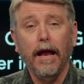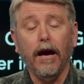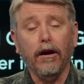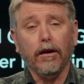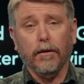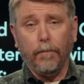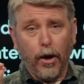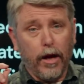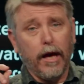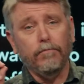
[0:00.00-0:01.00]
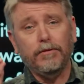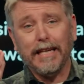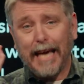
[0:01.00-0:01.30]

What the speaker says: Now, Capernaum to